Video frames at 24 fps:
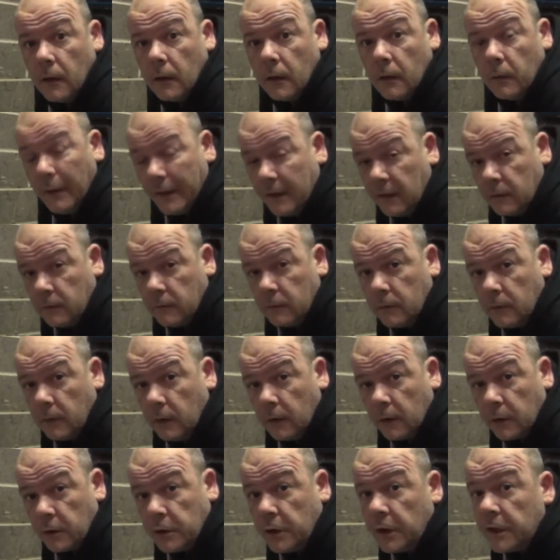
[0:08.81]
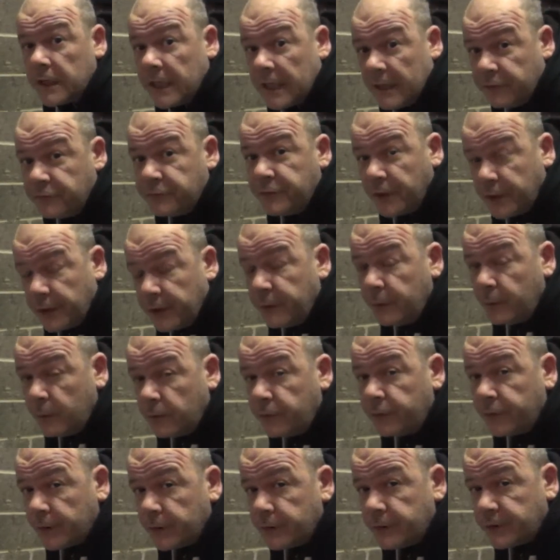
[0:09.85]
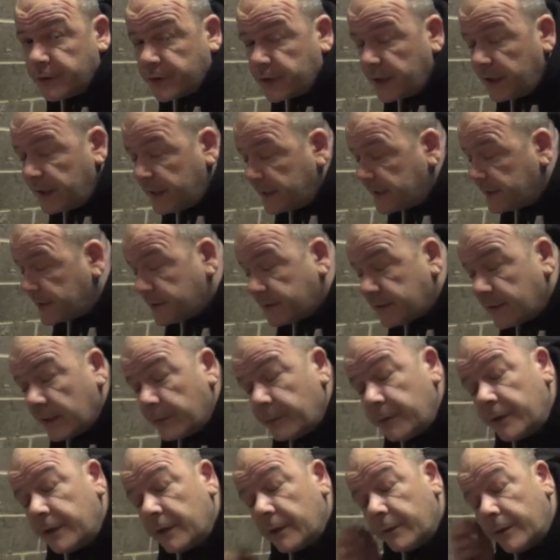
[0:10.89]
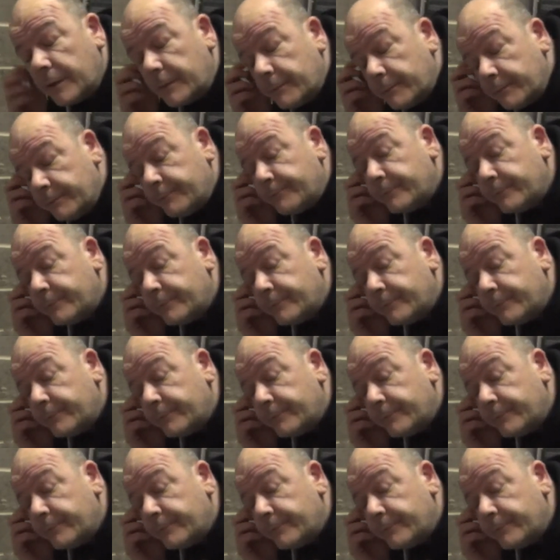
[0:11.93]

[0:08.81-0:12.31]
Well, good afternoon, fun seekers. How are you doing?